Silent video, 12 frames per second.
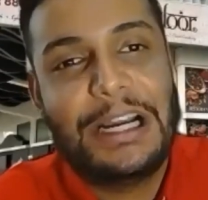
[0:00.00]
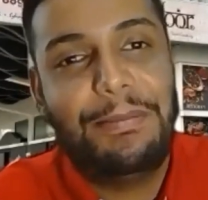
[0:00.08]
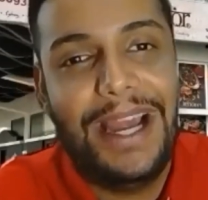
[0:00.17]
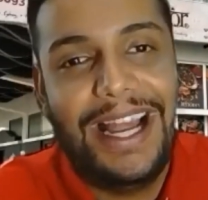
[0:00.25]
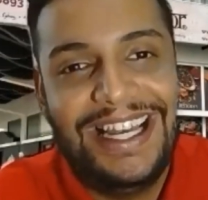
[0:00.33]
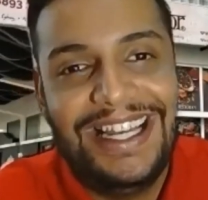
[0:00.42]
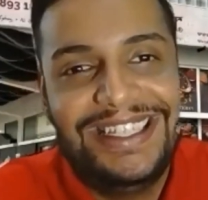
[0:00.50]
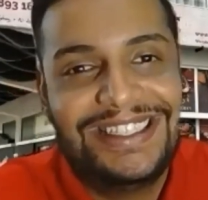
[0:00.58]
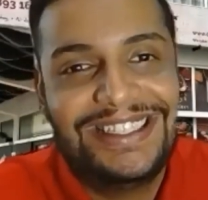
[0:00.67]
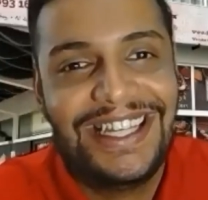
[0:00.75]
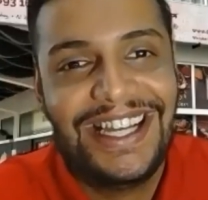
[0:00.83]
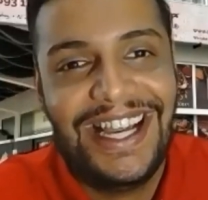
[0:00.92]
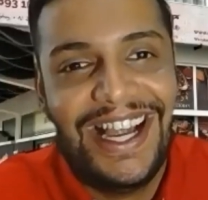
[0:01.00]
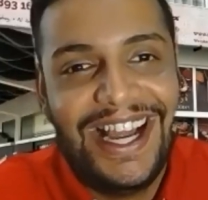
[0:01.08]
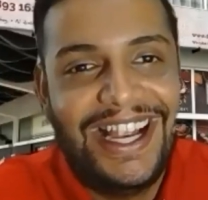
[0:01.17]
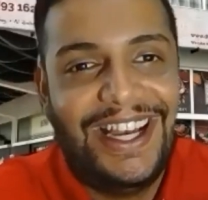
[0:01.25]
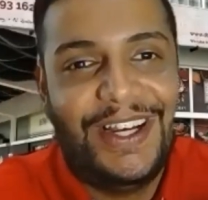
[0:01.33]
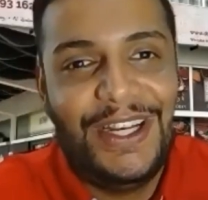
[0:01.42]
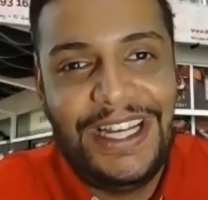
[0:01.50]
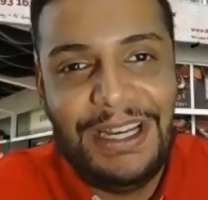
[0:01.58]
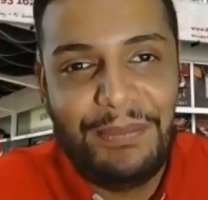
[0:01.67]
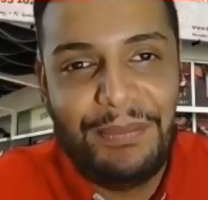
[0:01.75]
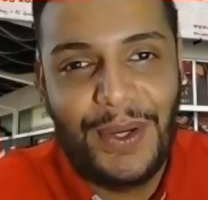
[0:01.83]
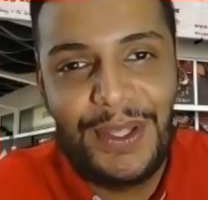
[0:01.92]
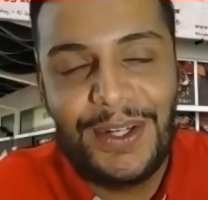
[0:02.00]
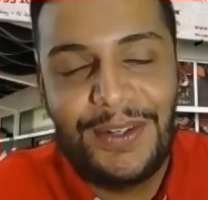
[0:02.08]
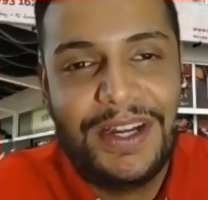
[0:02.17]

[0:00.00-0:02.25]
balance you need both of,